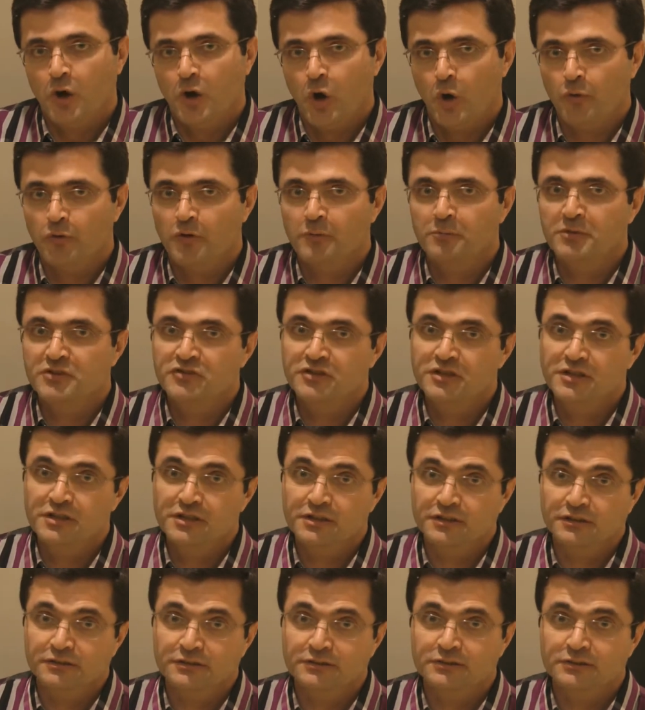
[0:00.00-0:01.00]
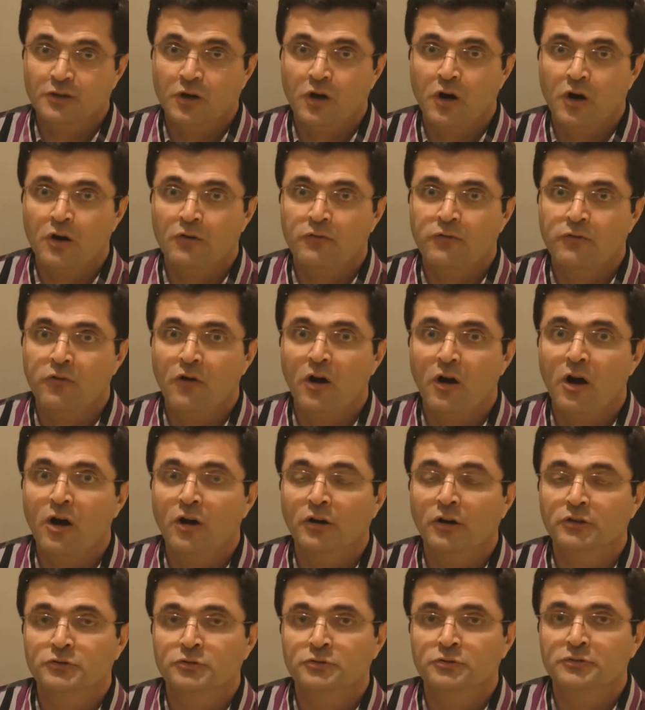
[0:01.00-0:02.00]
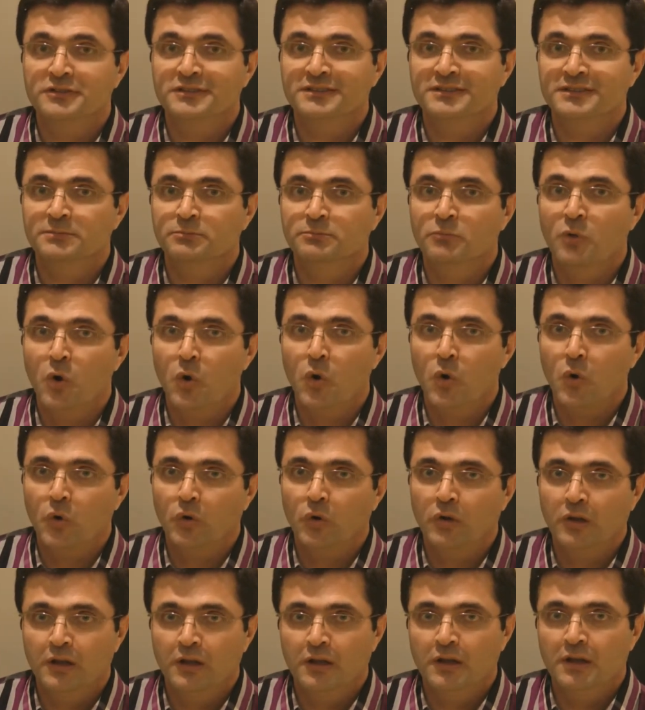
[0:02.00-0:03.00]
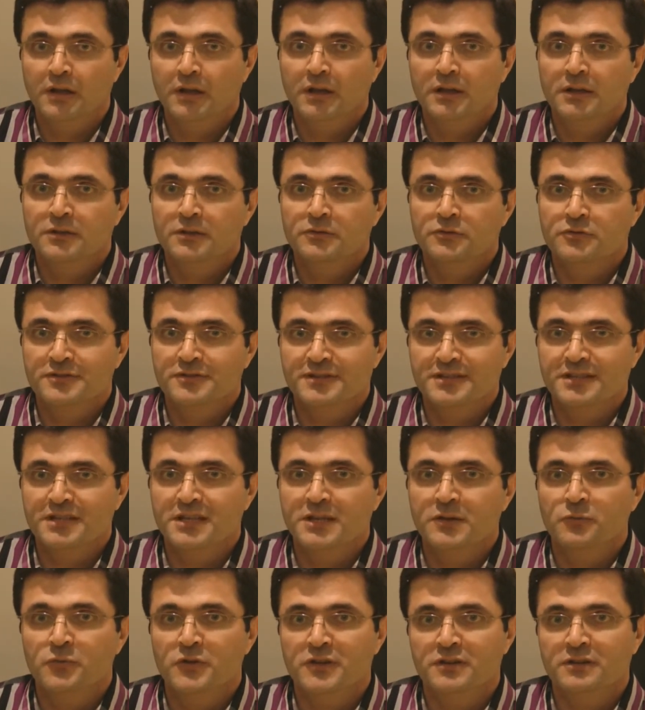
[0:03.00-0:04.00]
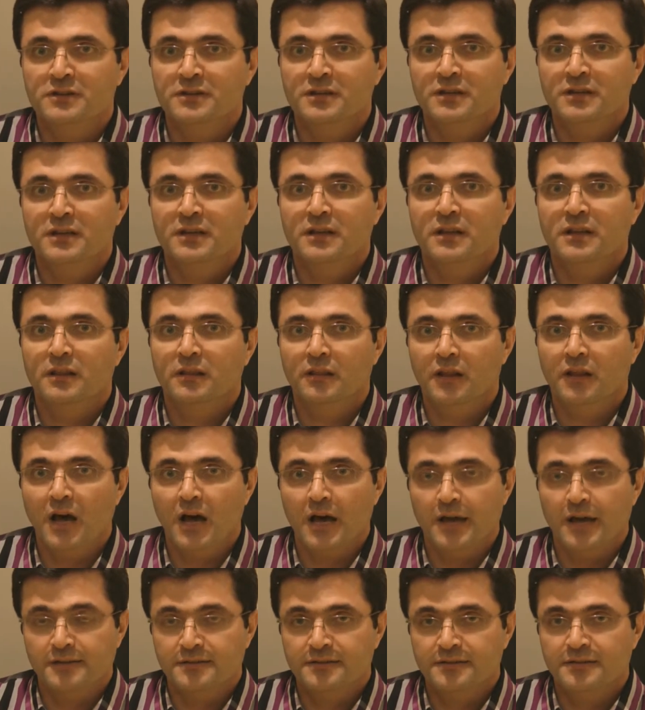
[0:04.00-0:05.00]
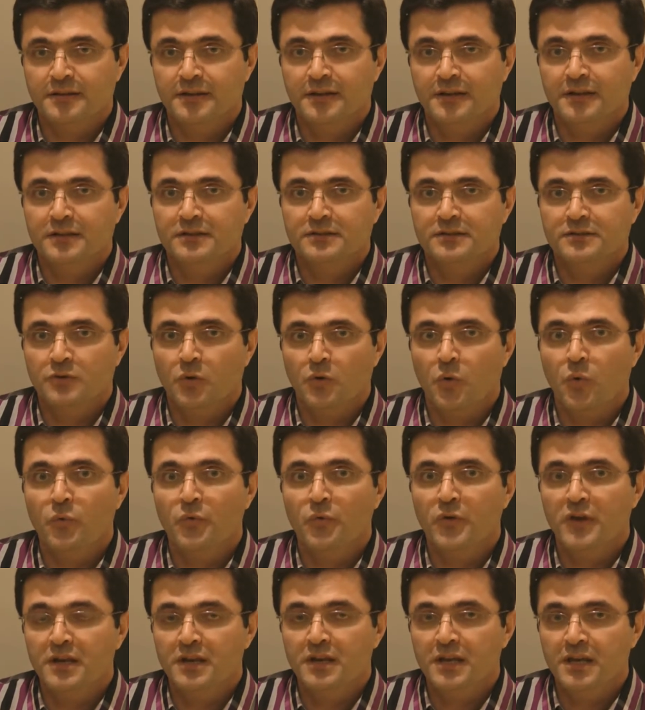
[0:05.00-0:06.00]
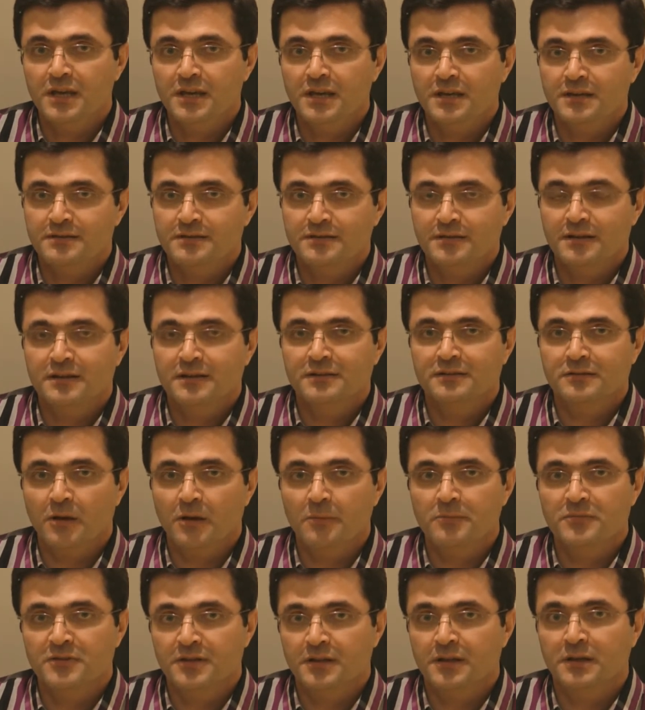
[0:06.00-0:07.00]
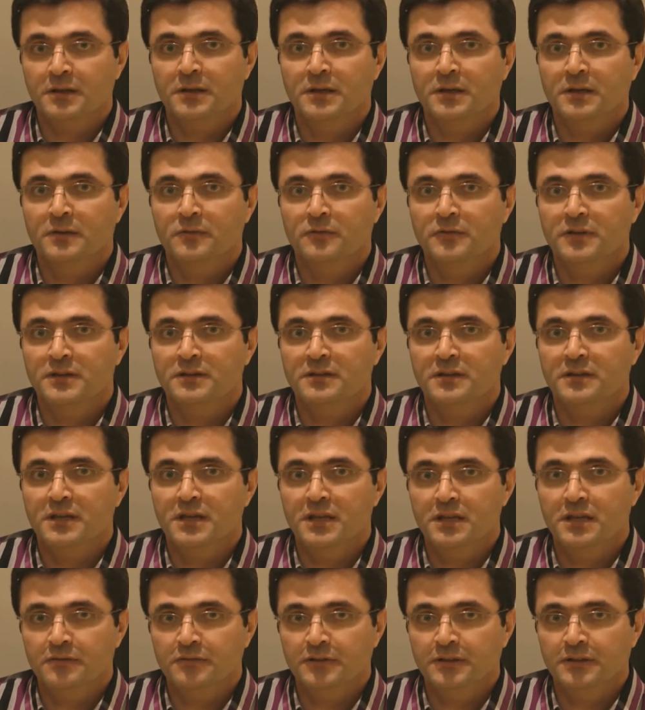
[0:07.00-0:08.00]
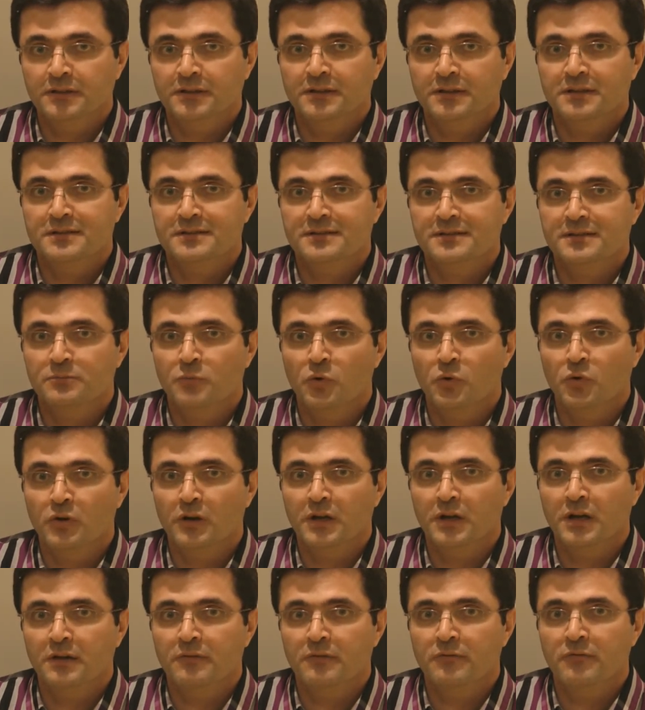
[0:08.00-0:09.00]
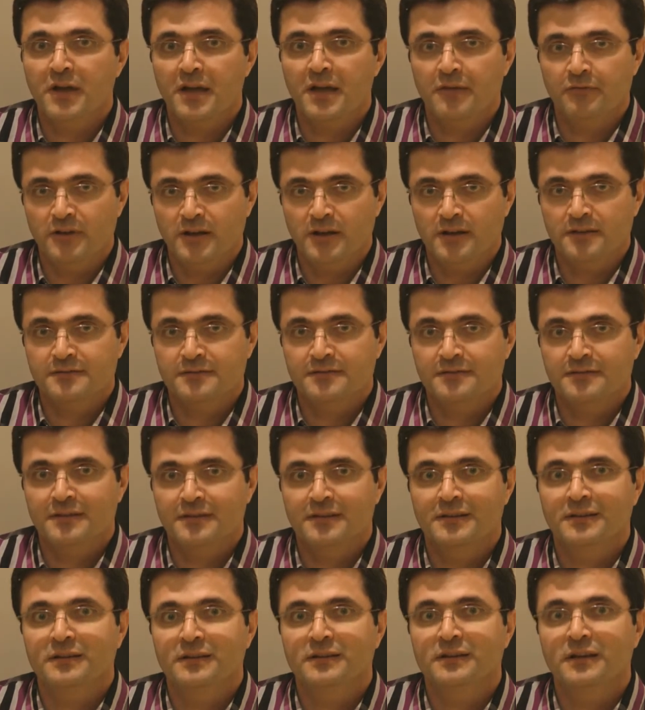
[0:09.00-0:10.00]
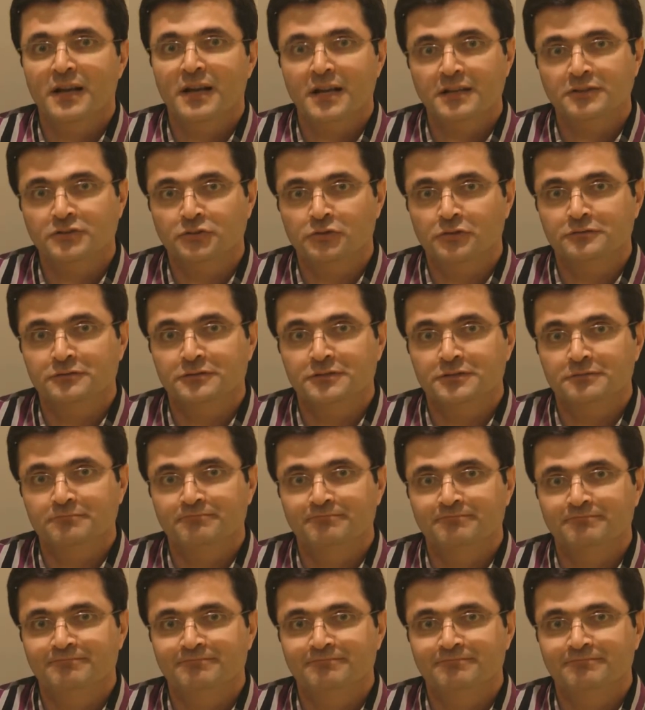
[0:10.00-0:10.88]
Our materials are far too small to see with light, so we need something with even smaller wavelength, electrons.